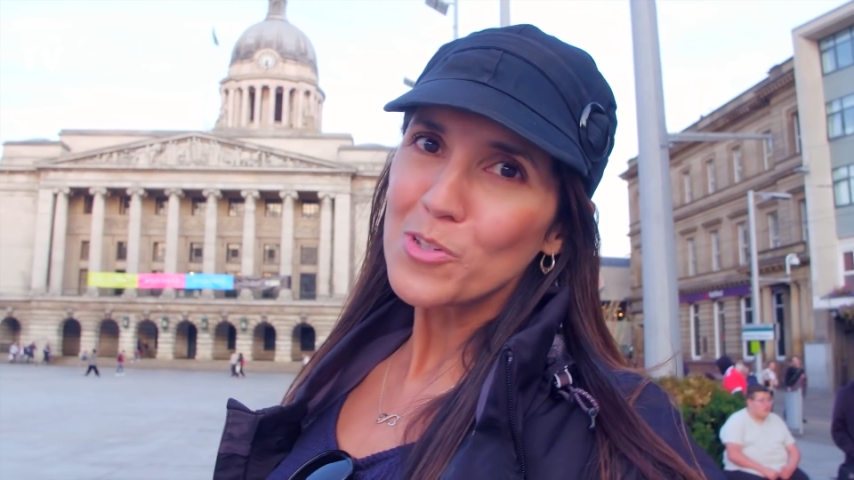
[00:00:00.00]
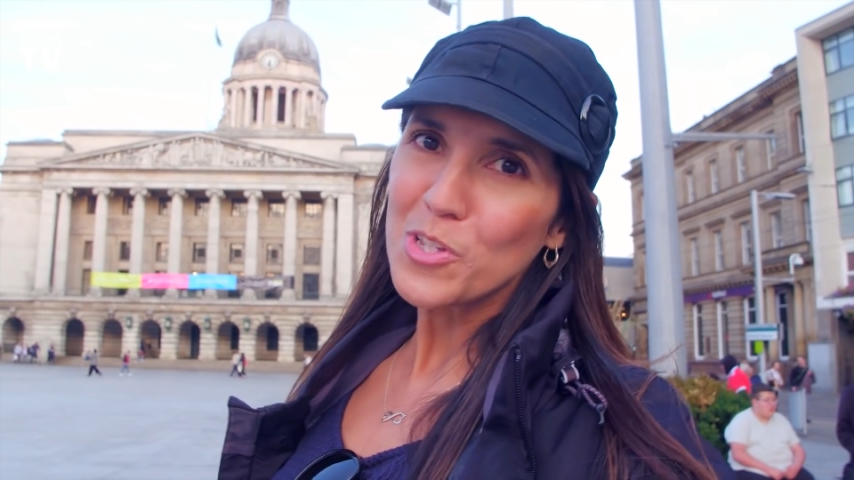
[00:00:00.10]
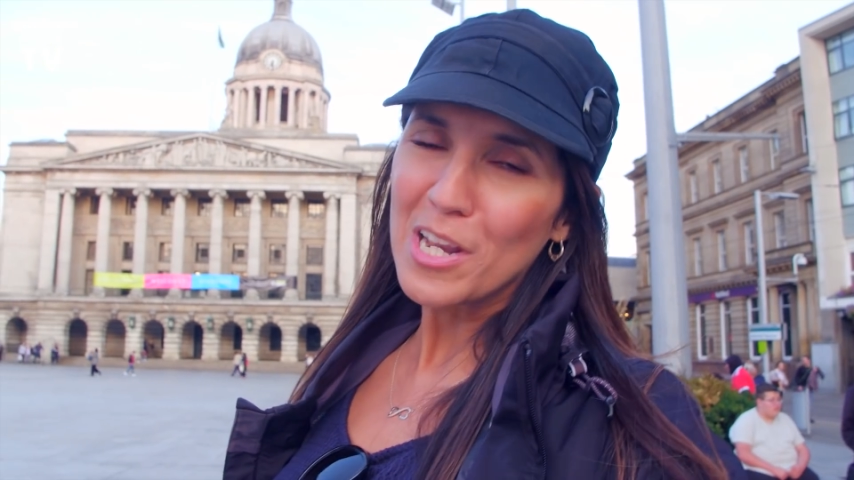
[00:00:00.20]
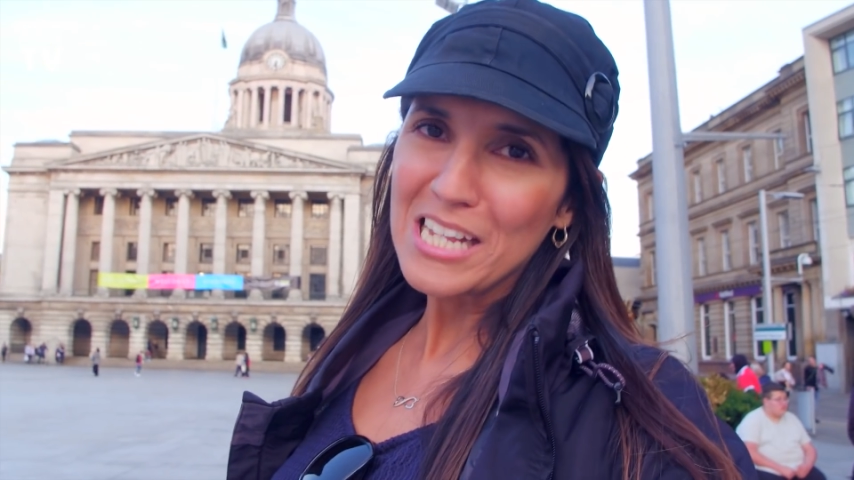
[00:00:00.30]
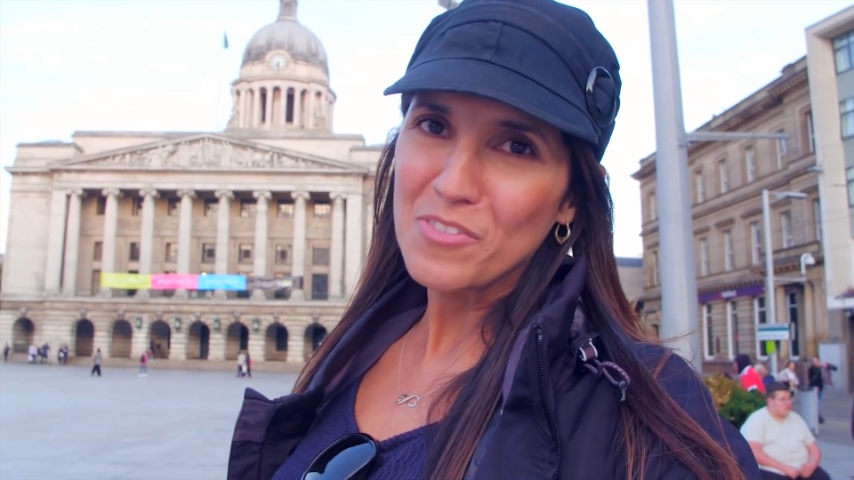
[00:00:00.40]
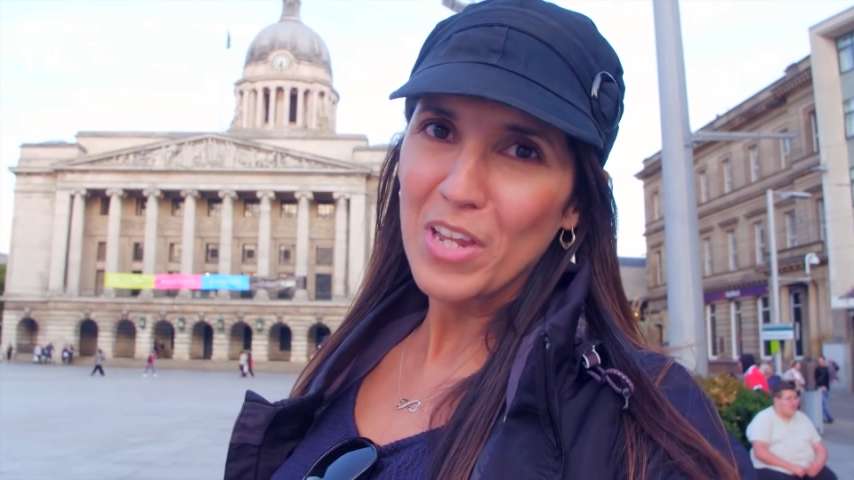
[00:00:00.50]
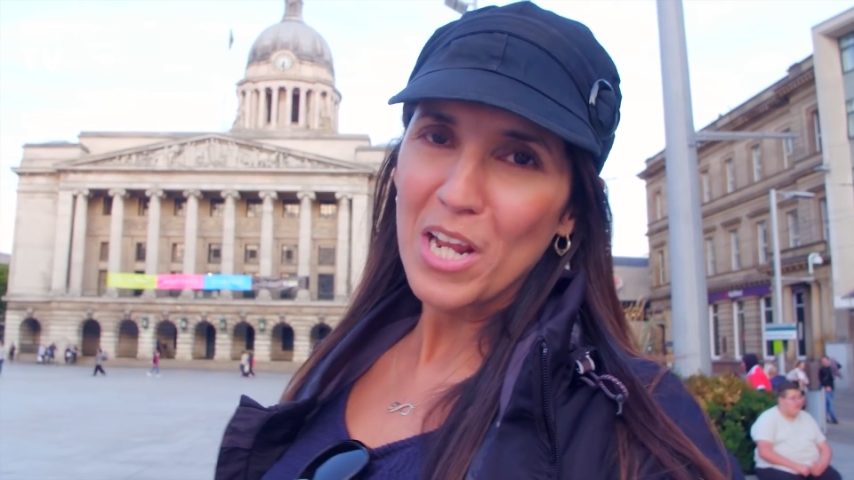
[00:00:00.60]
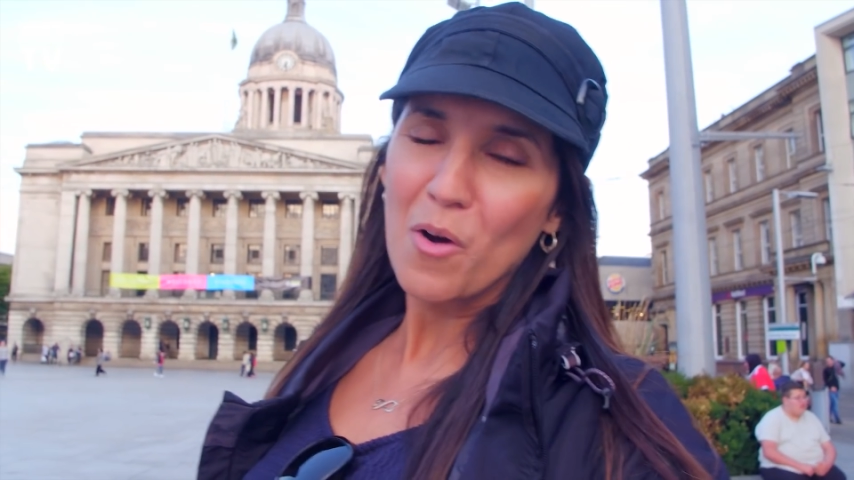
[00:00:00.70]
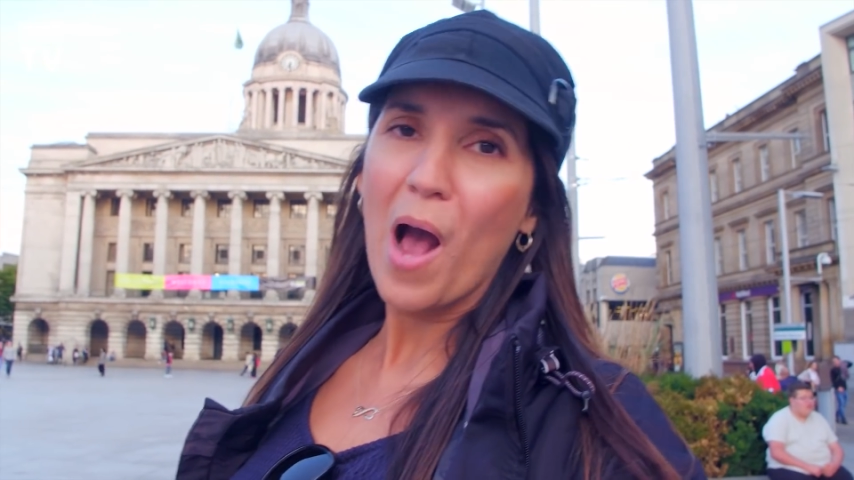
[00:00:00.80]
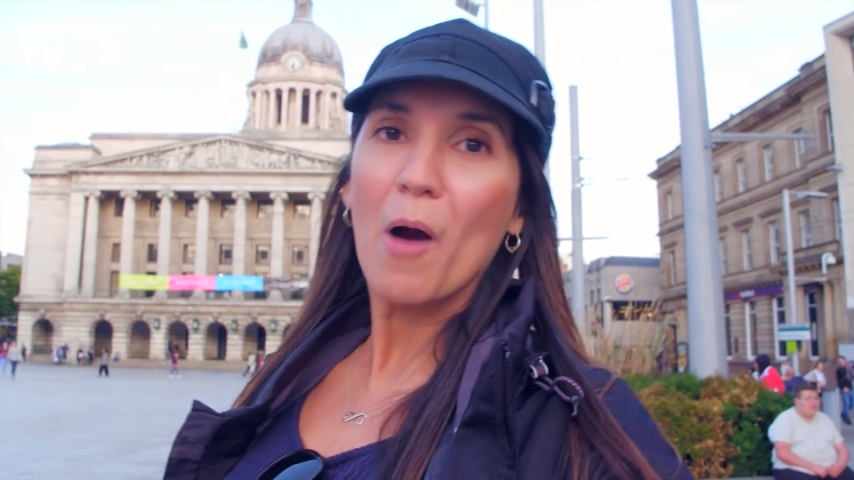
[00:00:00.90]
close today's
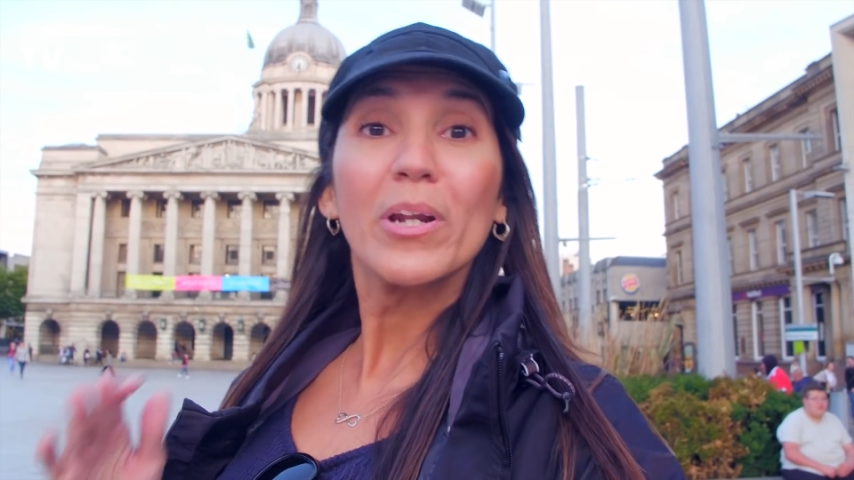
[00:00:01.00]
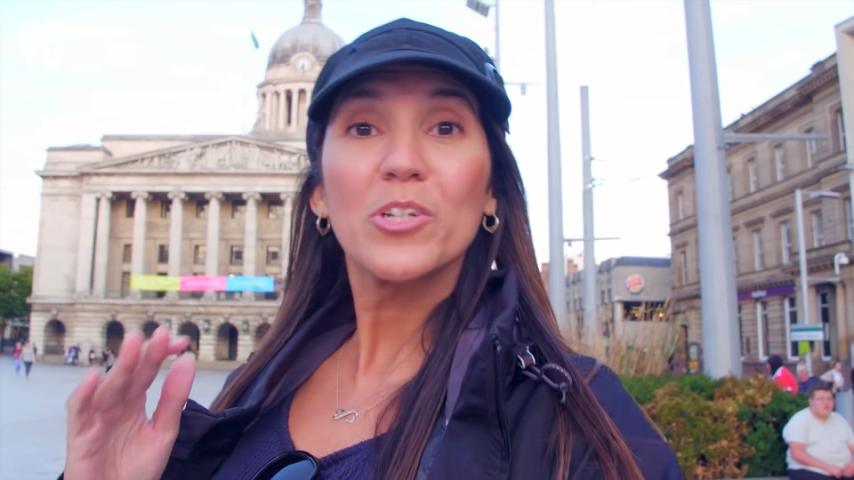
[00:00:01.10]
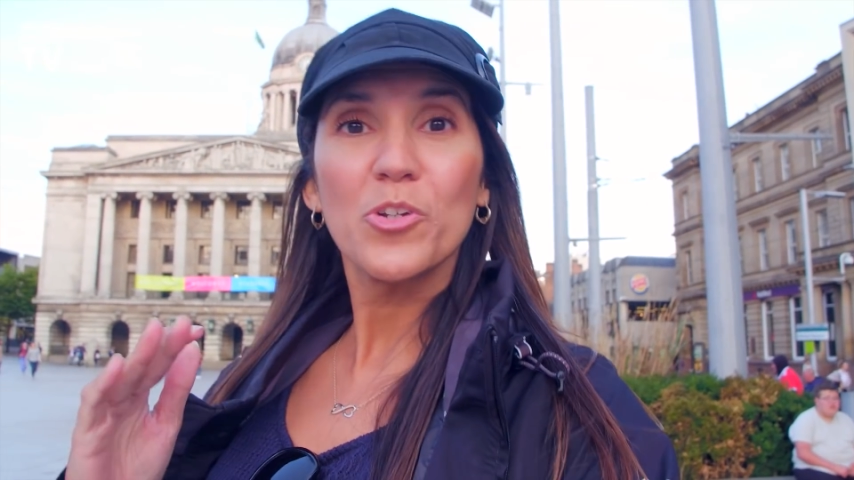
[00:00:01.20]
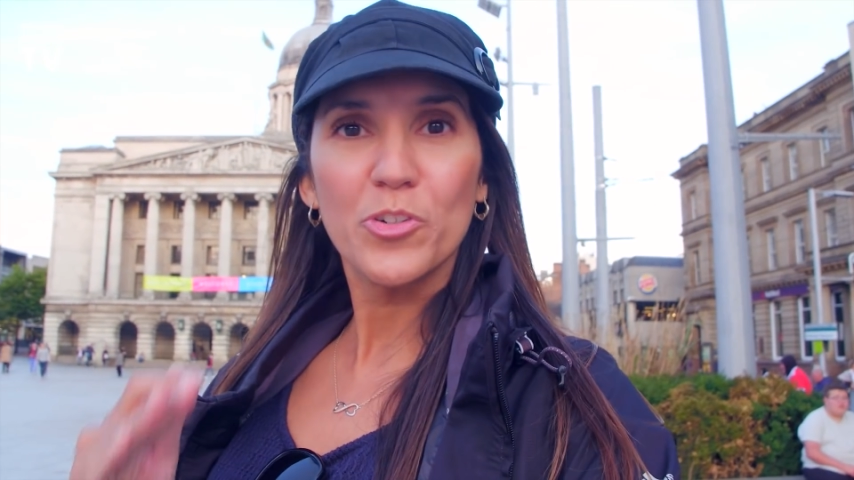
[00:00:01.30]
video, I wanted to